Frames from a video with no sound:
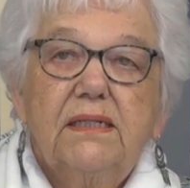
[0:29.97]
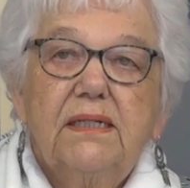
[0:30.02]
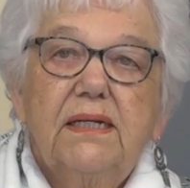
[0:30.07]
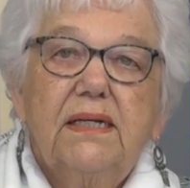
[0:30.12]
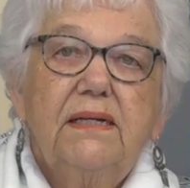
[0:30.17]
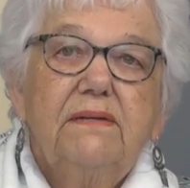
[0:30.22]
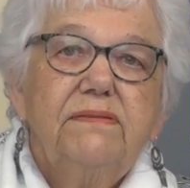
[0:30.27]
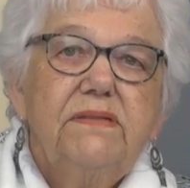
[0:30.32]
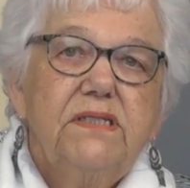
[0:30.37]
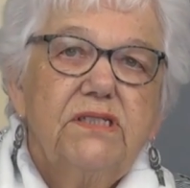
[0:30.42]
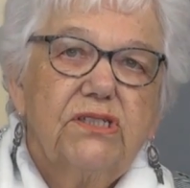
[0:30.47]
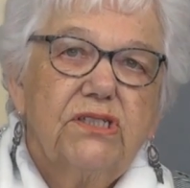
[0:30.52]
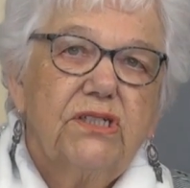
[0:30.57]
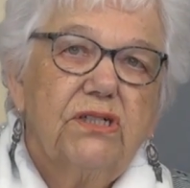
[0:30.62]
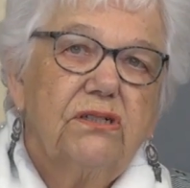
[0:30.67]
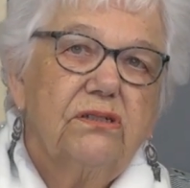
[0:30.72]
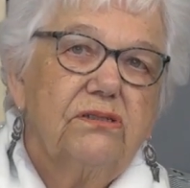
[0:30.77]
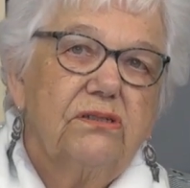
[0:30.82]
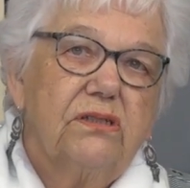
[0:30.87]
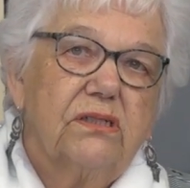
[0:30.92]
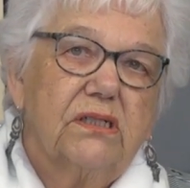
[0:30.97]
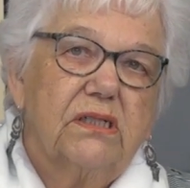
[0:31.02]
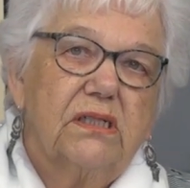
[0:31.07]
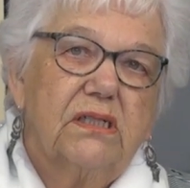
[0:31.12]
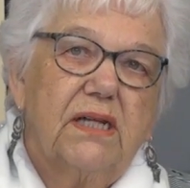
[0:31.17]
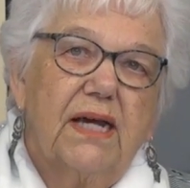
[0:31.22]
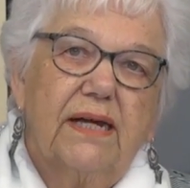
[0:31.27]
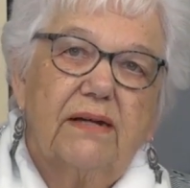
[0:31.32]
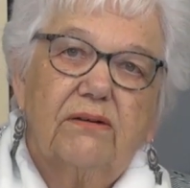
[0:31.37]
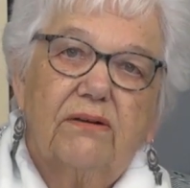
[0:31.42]
Even the
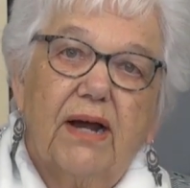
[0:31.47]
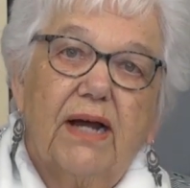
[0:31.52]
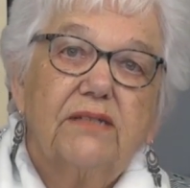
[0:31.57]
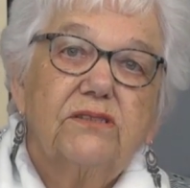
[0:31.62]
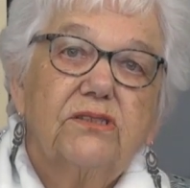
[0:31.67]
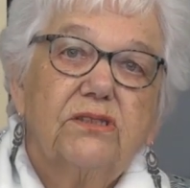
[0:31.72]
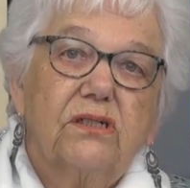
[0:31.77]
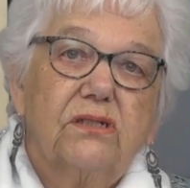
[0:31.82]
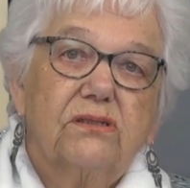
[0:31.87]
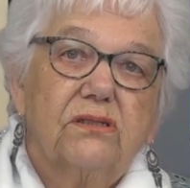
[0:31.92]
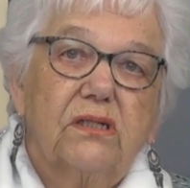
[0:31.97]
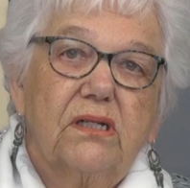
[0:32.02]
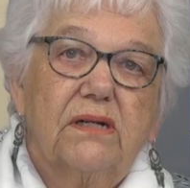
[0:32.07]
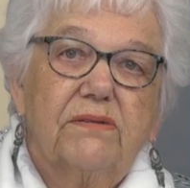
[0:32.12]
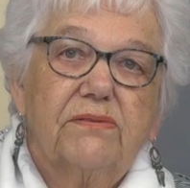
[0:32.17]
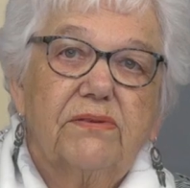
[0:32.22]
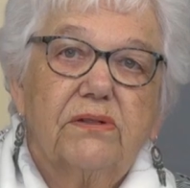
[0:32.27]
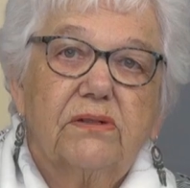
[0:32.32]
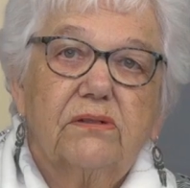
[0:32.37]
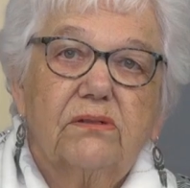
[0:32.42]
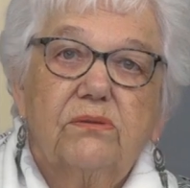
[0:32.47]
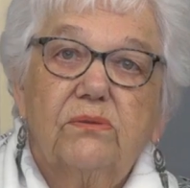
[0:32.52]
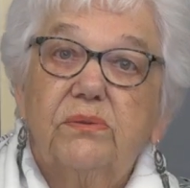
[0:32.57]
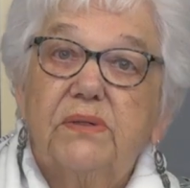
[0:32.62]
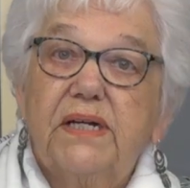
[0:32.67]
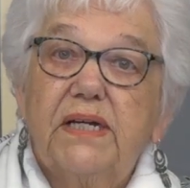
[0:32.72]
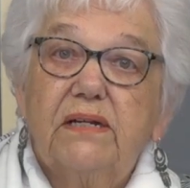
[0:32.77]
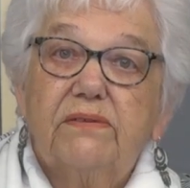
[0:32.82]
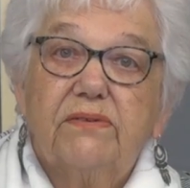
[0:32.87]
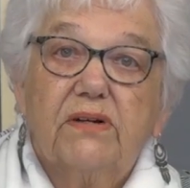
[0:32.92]
children and grandchildren of the
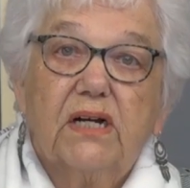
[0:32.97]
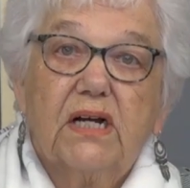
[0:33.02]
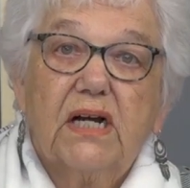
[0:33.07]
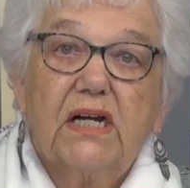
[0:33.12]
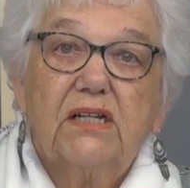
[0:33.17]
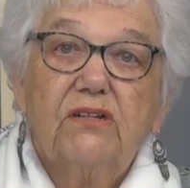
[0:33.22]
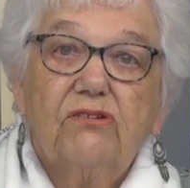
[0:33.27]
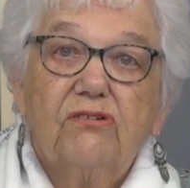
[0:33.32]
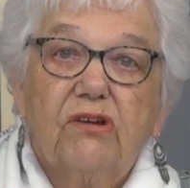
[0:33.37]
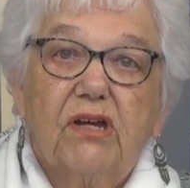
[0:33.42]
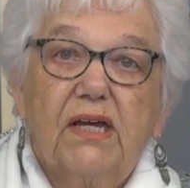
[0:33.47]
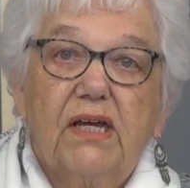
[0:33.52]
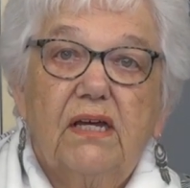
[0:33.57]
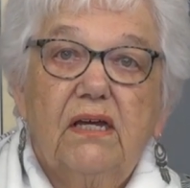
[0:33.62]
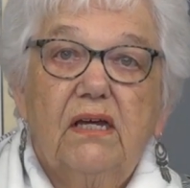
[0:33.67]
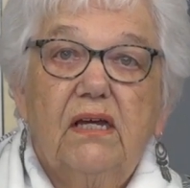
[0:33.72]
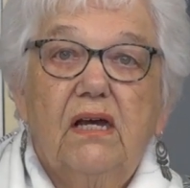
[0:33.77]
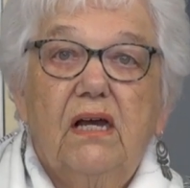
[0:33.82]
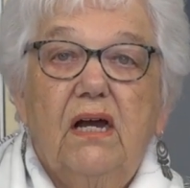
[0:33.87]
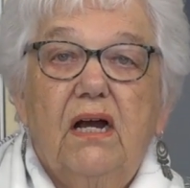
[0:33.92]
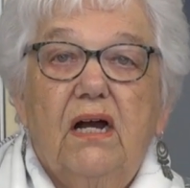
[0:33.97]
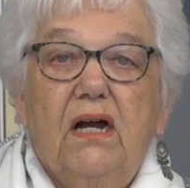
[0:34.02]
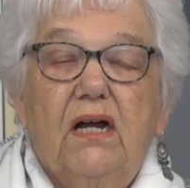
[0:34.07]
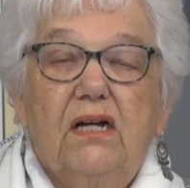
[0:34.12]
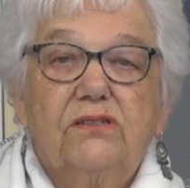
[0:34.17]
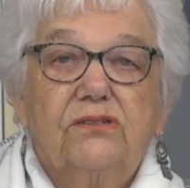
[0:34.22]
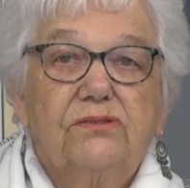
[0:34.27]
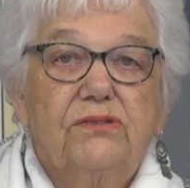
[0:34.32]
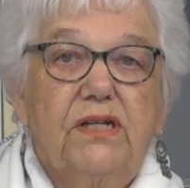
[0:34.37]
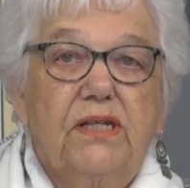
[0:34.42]
Queen of our country
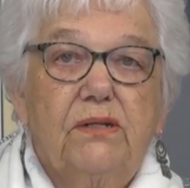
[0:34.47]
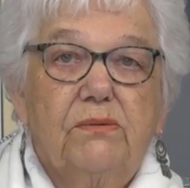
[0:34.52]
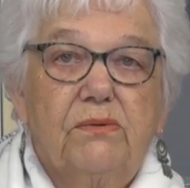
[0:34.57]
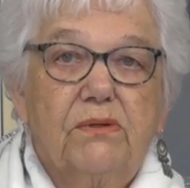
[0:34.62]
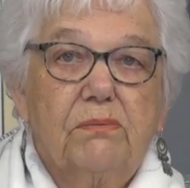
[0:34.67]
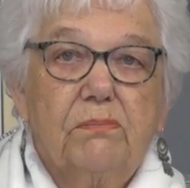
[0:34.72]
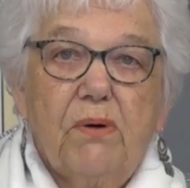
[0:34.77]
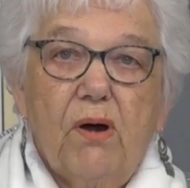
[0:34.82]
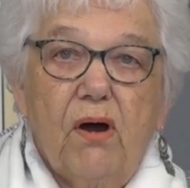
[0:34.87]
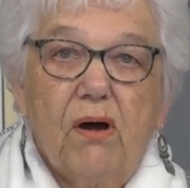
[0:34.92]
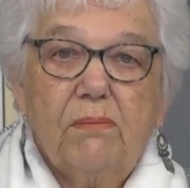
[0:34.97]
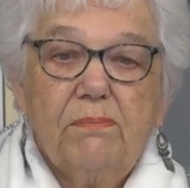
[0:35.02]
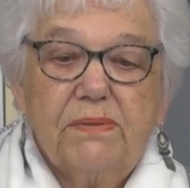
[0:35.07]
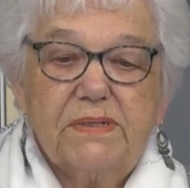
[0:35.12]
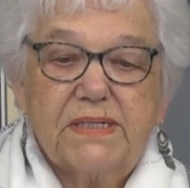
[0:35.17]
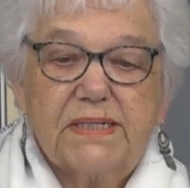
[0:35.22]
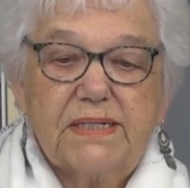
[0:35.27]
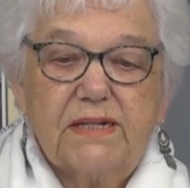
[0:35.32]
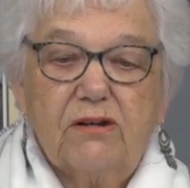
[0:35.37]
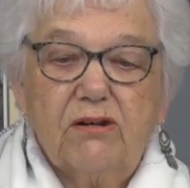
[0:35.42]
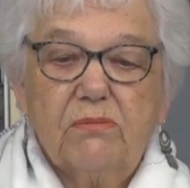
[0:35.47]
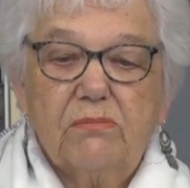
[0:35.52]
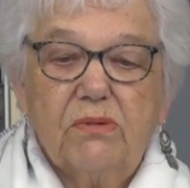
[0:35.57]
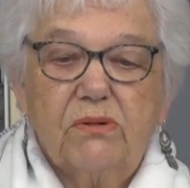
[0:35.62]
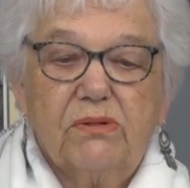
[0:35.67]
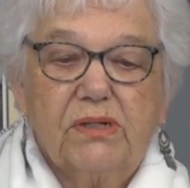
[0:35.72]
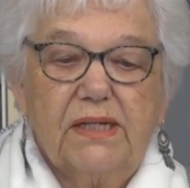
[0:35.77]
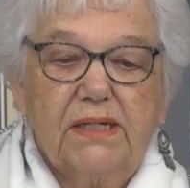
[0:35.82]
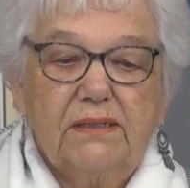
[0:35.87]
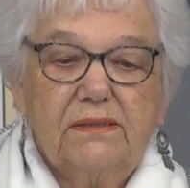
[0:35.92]
are treated with pomp and
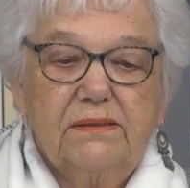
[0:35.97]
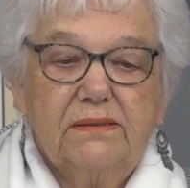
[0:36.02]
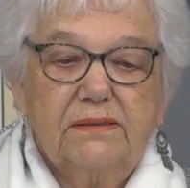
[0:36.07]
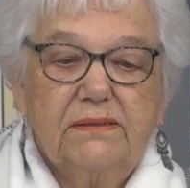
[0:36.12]
ceremony.